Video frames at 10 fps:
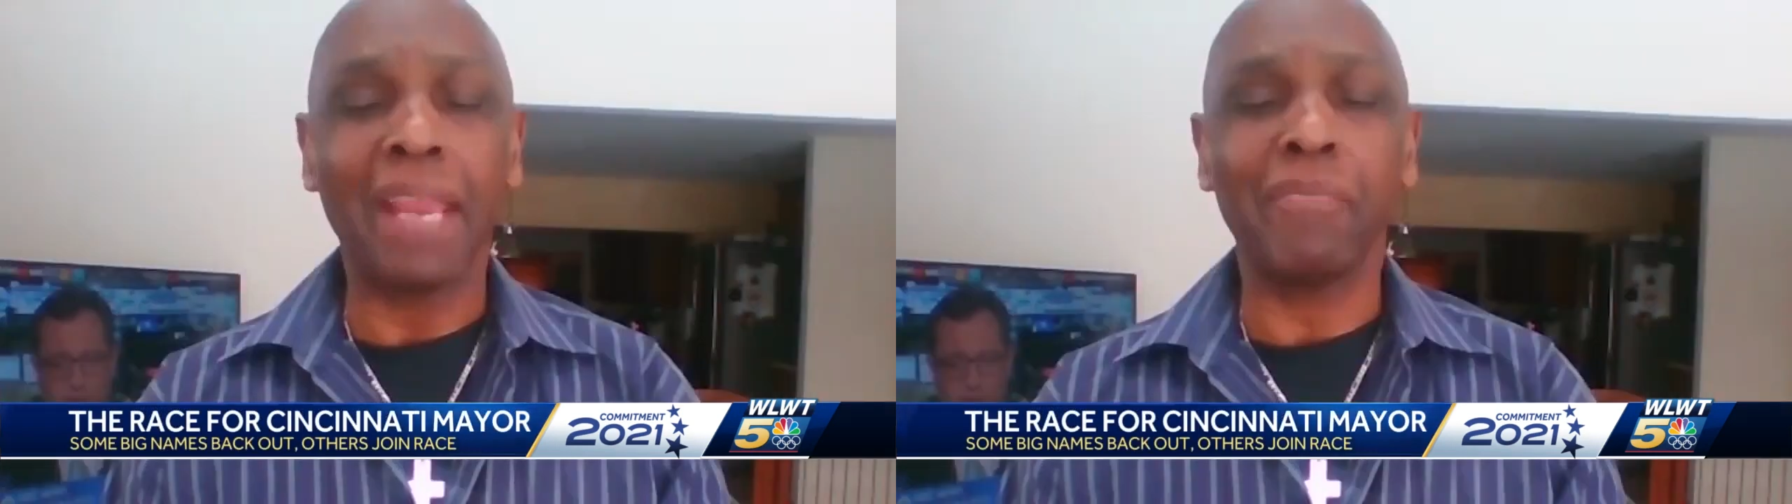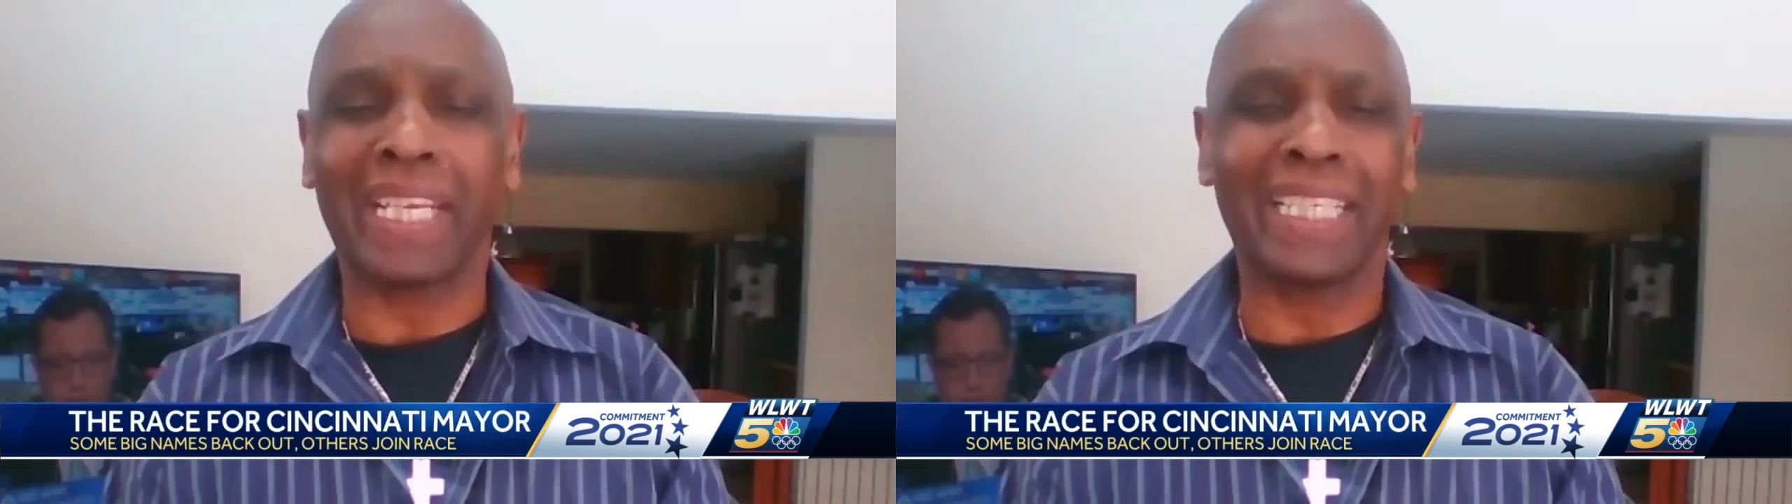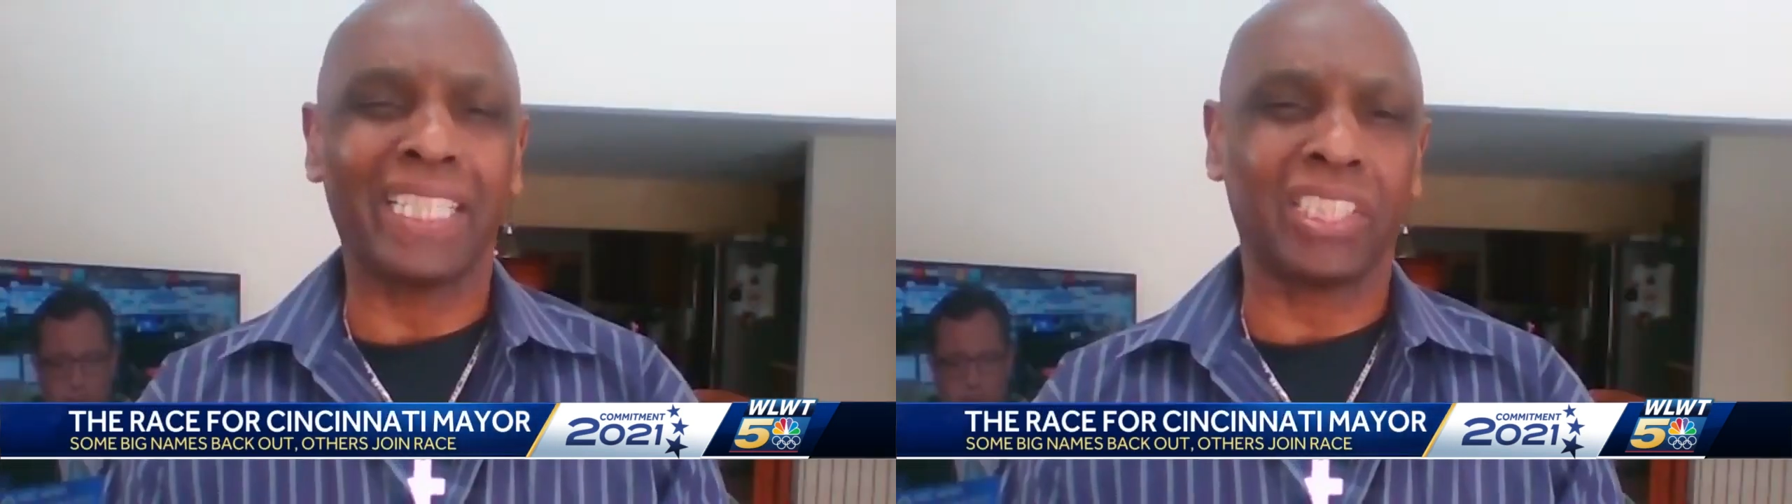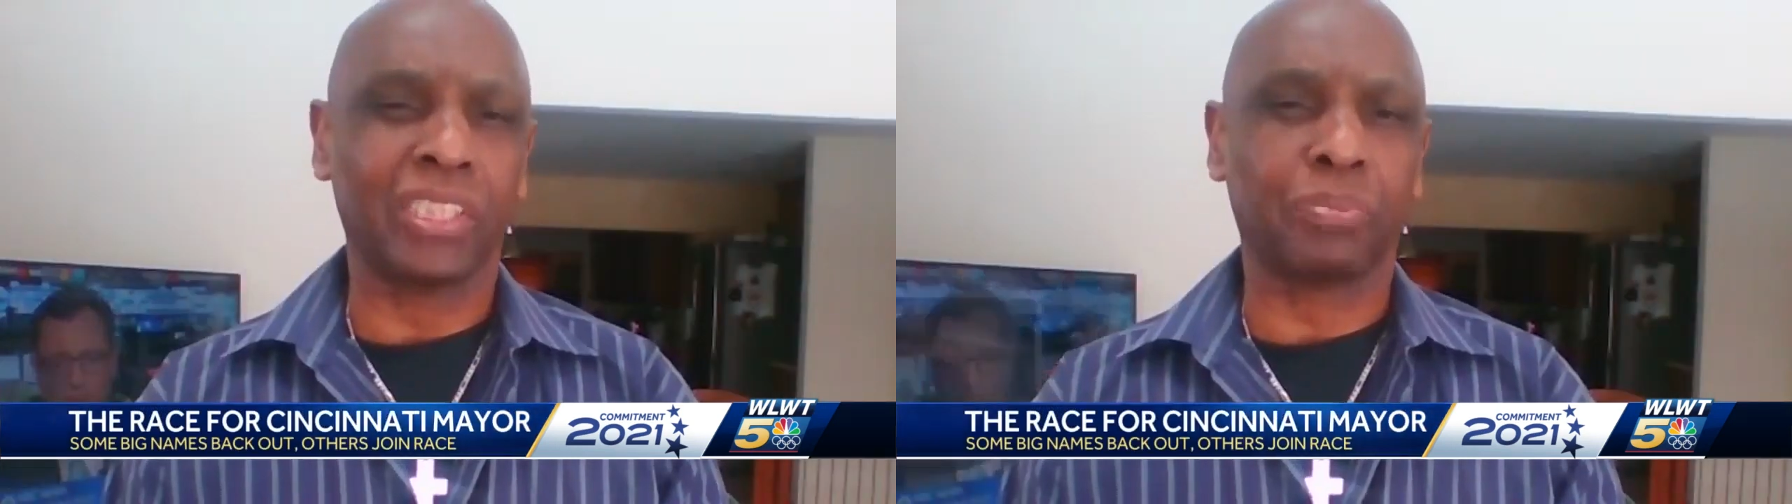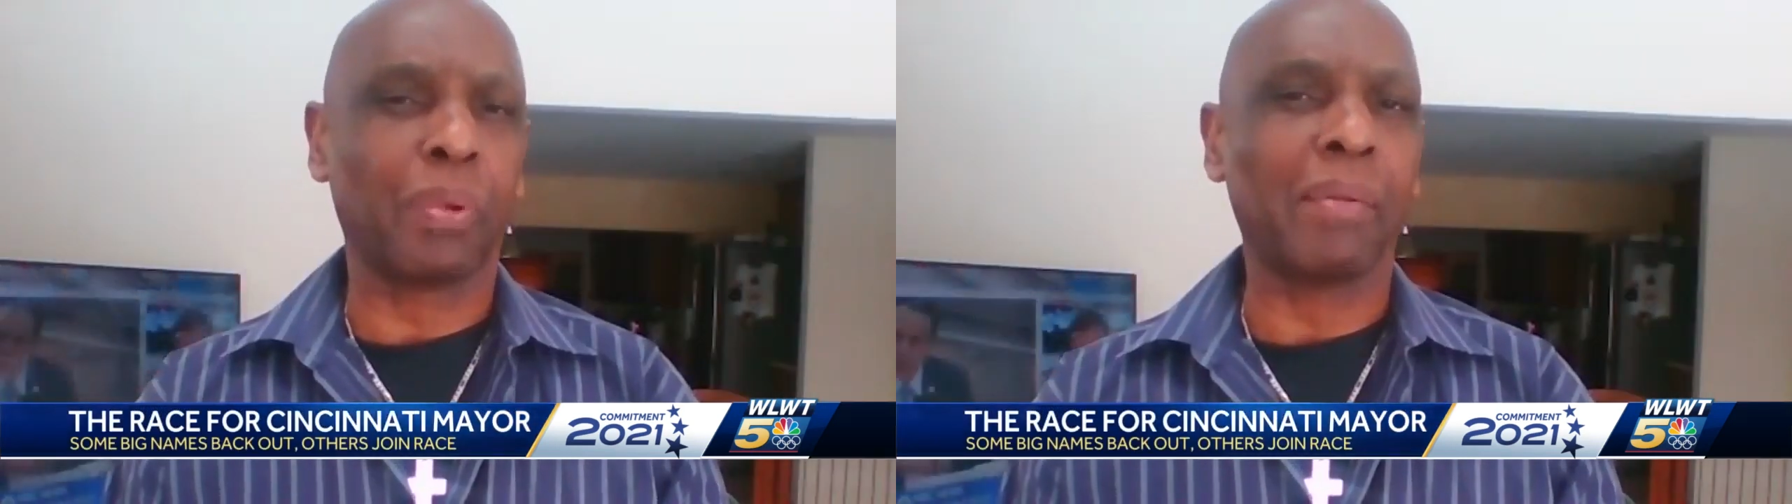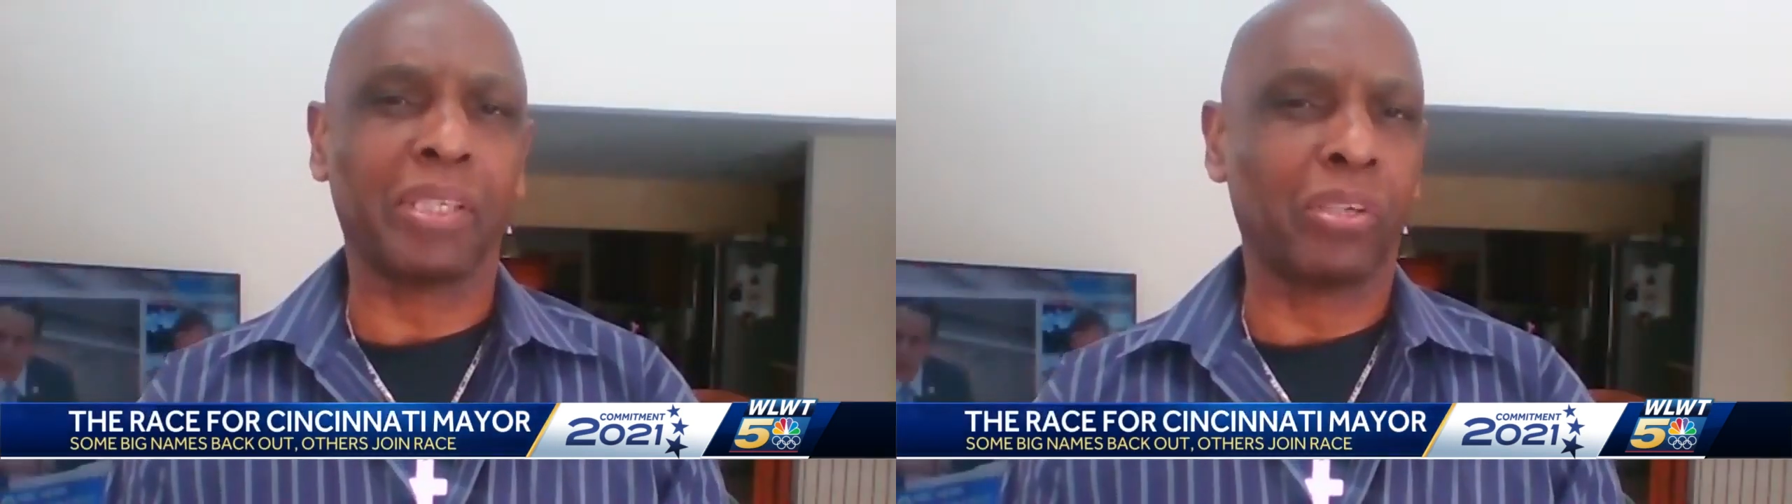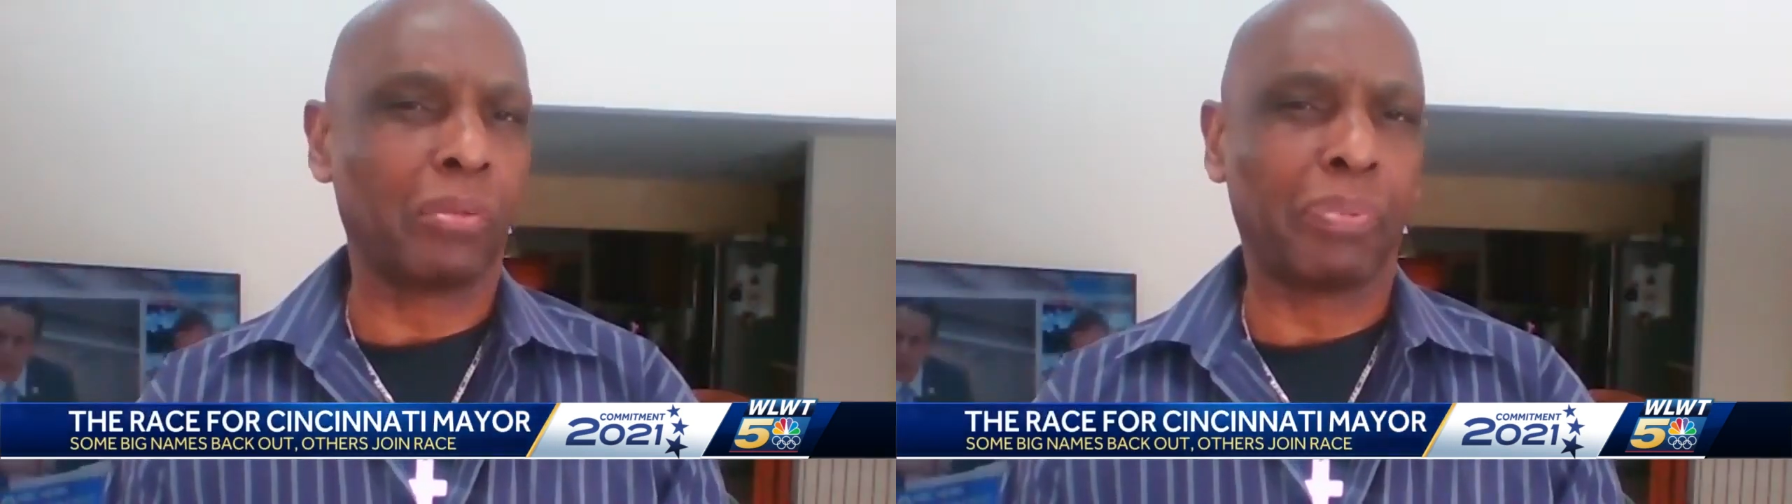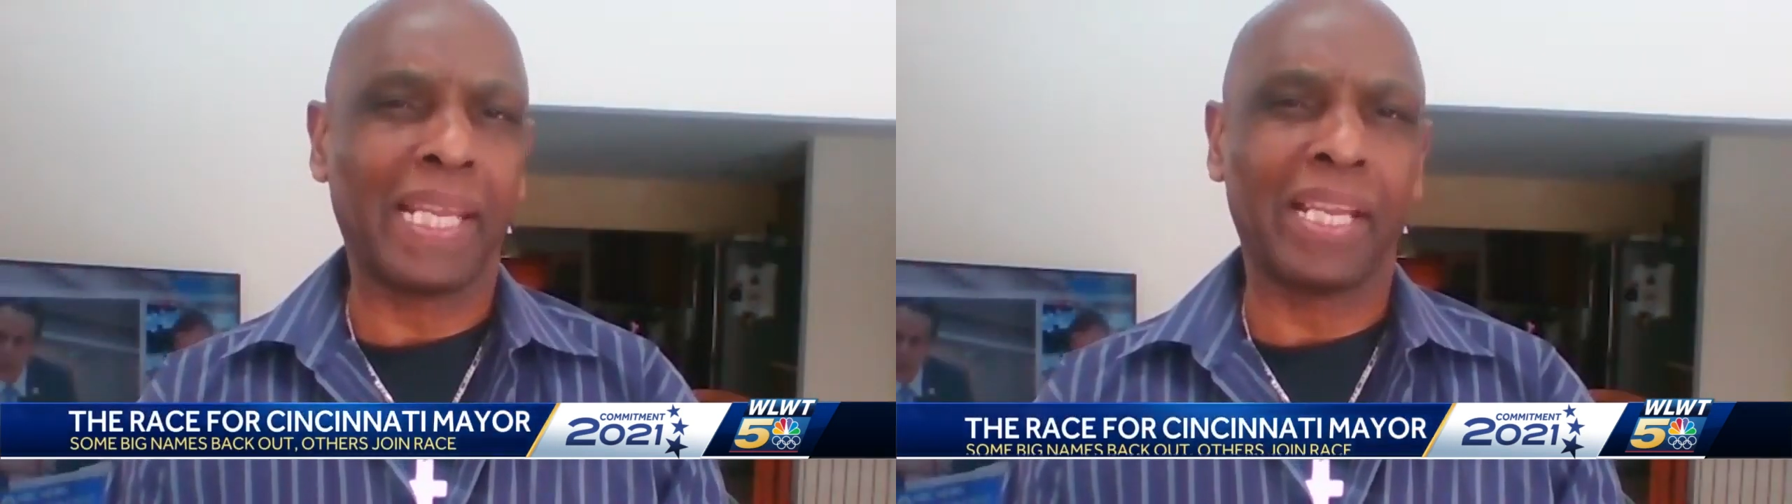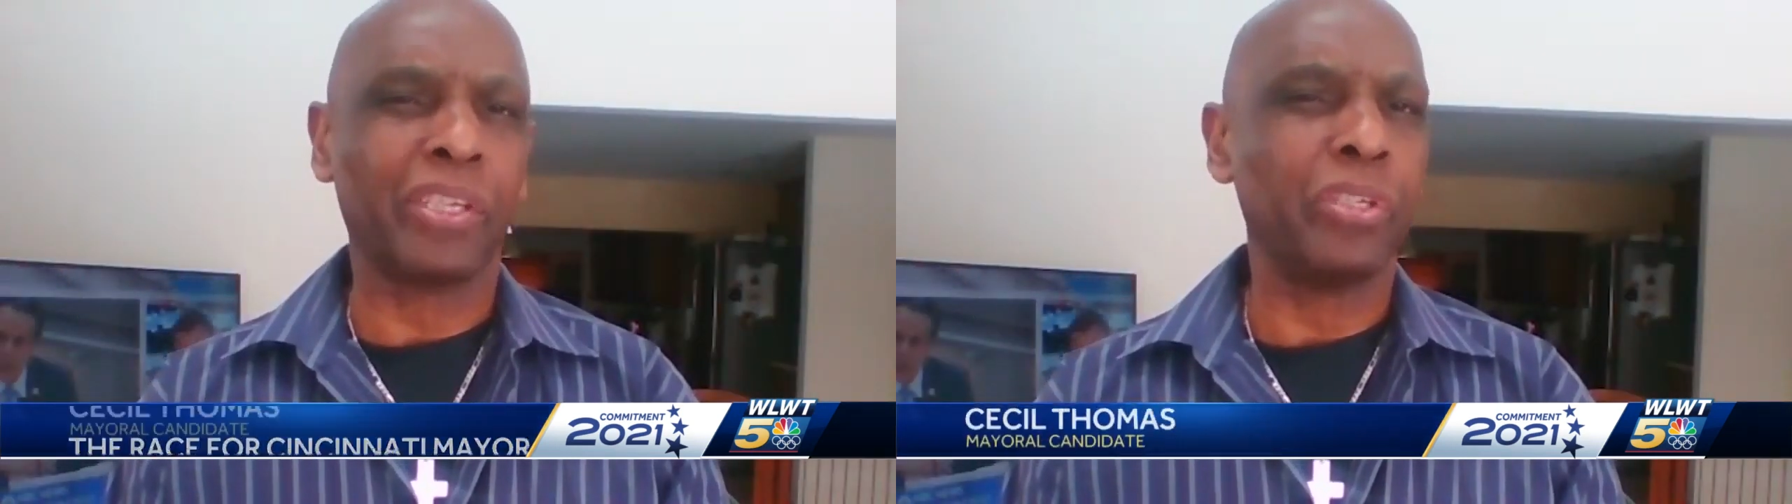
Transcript: Name recognition is probably going to play a